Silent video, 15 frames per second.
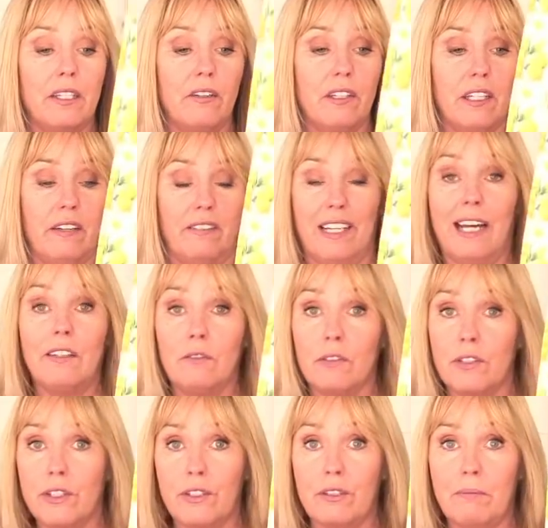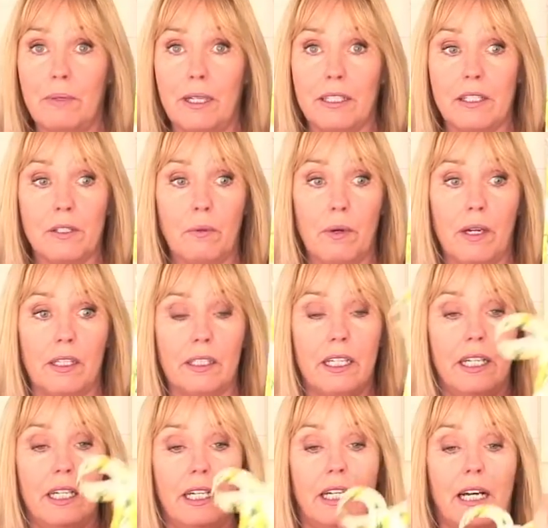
So you could have an adult shoe bag as well.